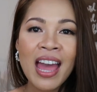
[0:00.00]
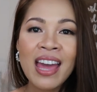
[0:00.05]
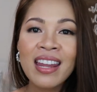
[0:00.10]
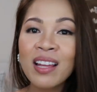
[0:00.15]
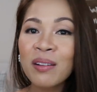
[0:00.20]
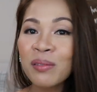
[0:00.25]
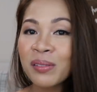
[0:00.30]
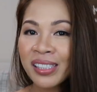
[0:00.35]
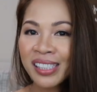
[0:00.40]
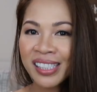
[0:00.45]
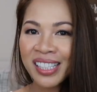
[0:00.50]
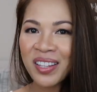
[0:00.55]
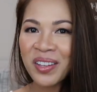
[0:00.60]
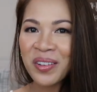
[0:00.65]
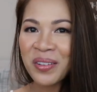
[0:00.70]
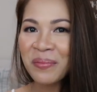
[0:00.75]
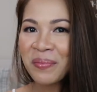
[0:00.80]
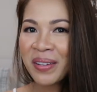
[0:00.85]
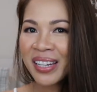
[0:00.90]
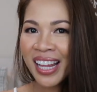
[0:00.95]
and I will see
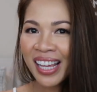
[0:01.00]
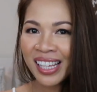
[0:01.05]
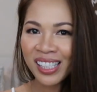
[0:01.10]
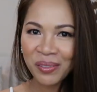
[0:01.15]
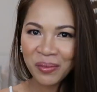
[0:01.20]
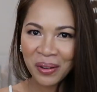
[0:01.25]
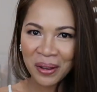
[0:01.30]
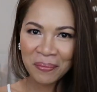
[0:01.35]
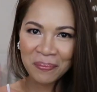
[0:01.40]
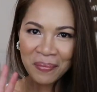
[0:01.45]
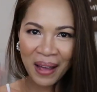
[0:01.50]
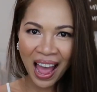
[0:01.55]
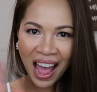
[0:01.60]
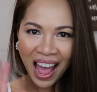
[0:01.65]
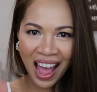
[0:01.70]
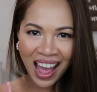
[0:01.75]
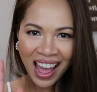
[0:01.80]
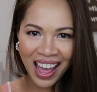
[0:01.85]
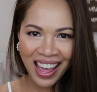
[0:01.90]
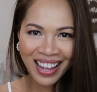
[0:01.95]
you in my next one.
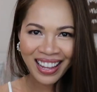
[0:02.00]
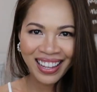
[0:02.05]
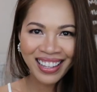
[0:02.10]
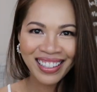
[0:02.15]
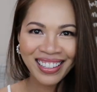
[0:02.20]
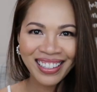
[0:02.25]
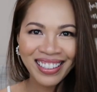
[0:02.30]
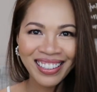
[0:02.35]
Bye.